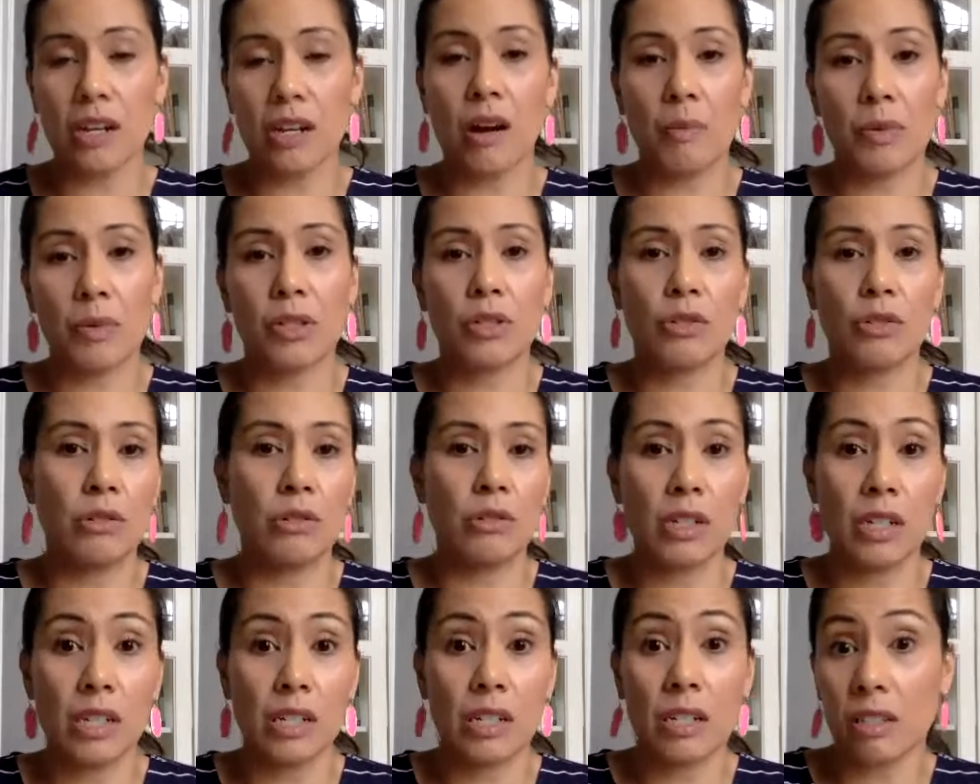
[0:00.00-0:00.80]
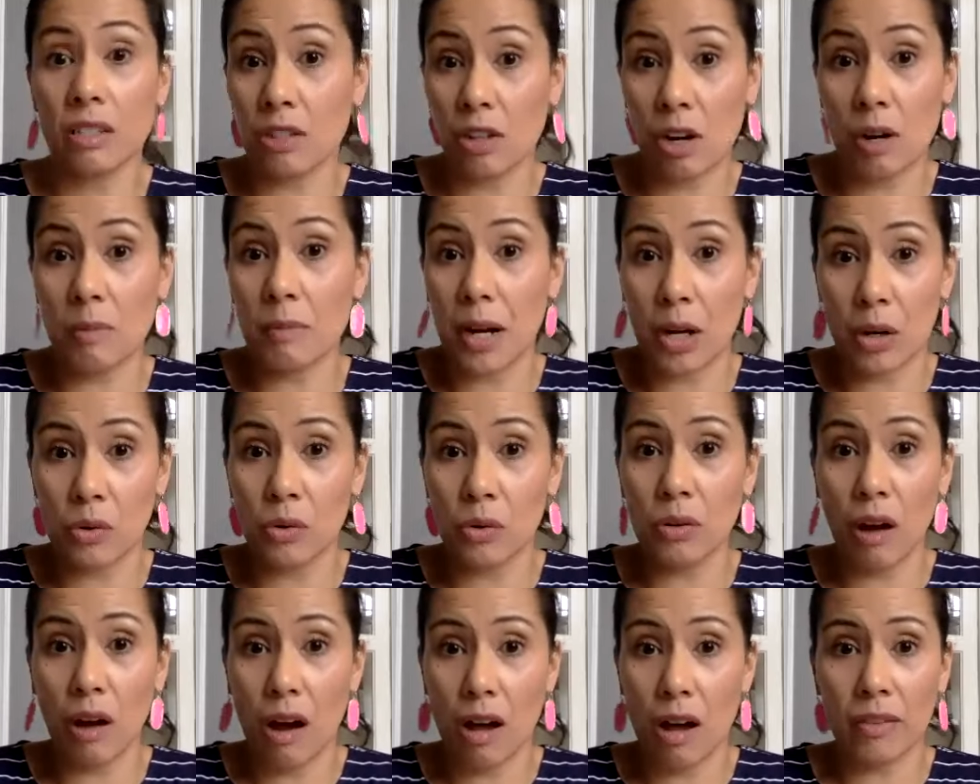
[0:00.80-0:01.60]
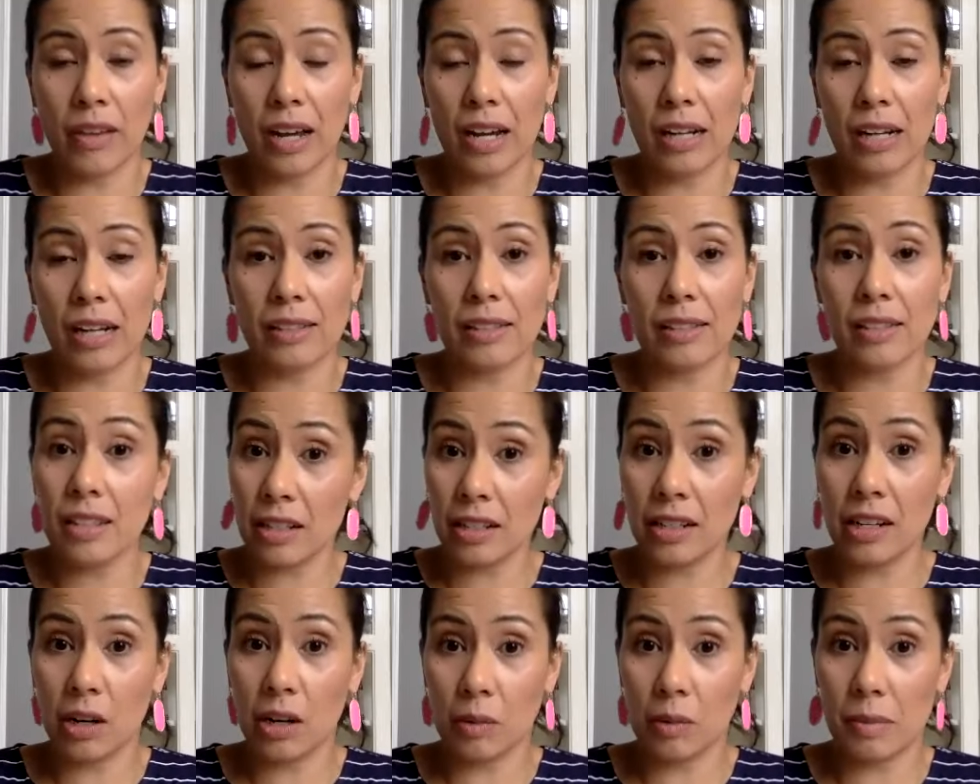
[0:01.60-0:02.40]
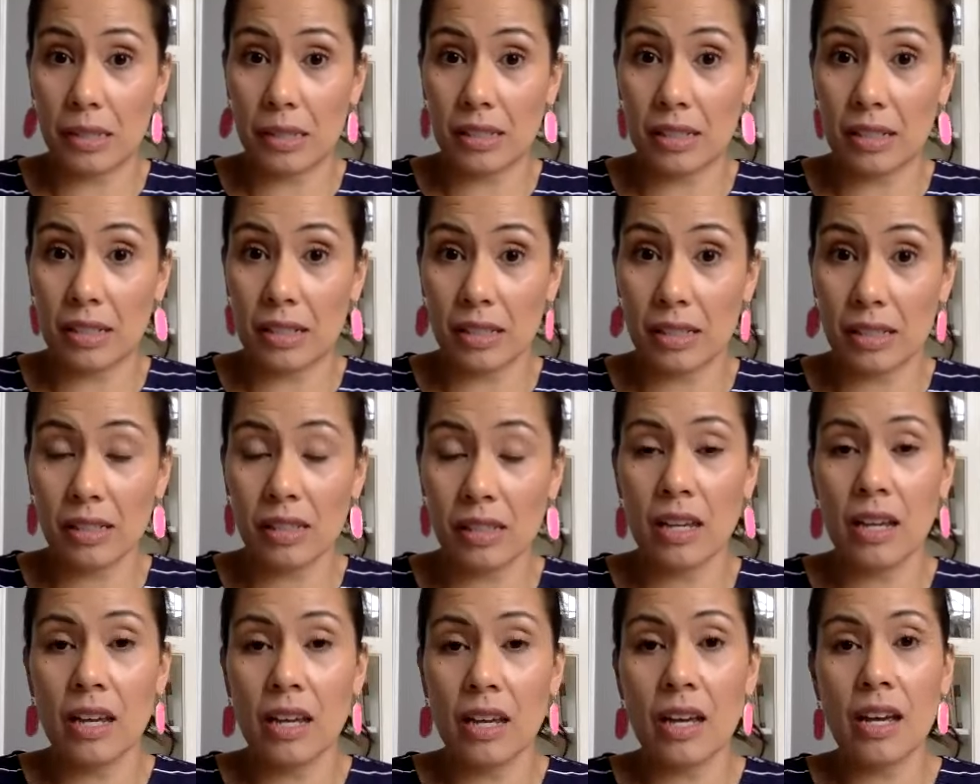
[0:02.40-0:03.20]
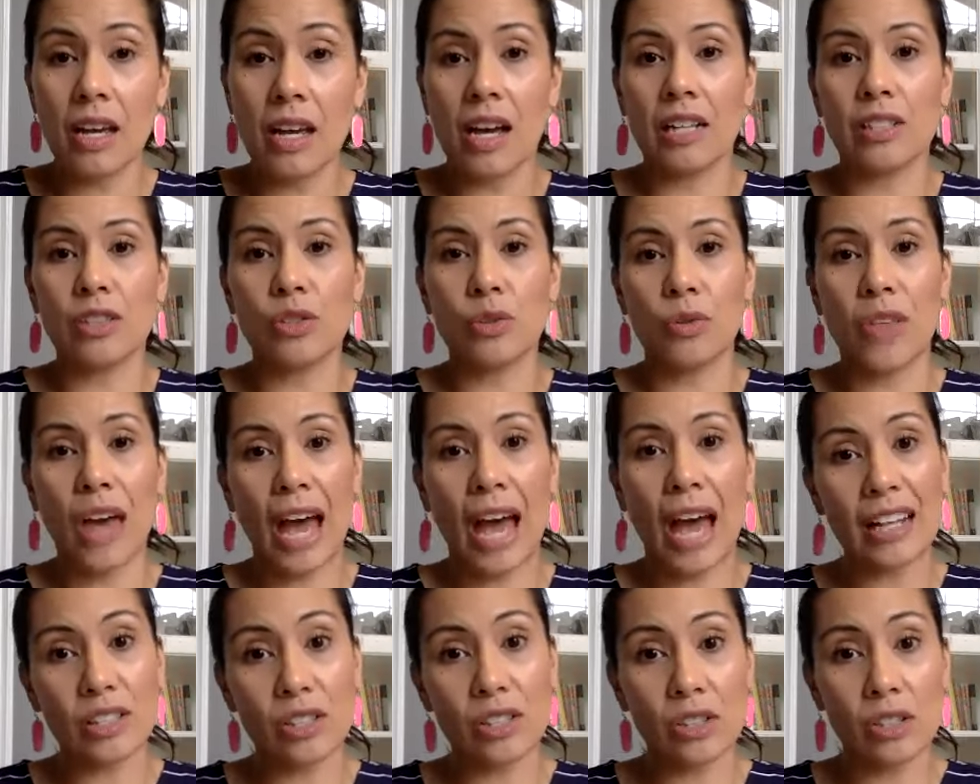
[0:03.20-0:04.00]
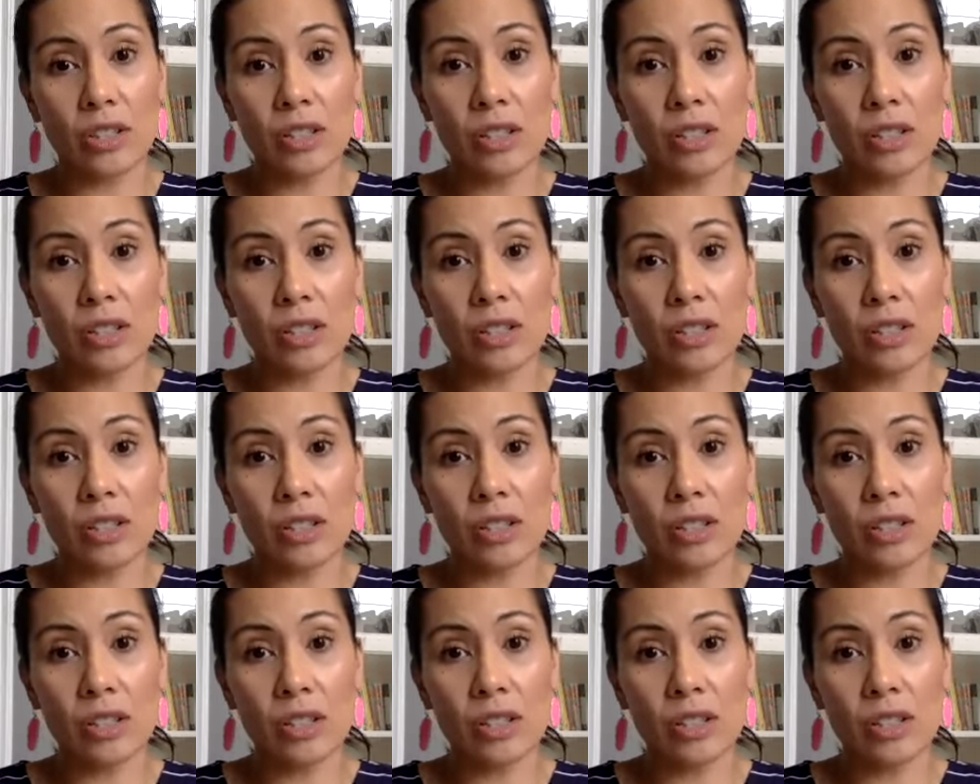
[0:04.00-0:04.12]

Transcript: opportunity to start my own online skincare business. And so that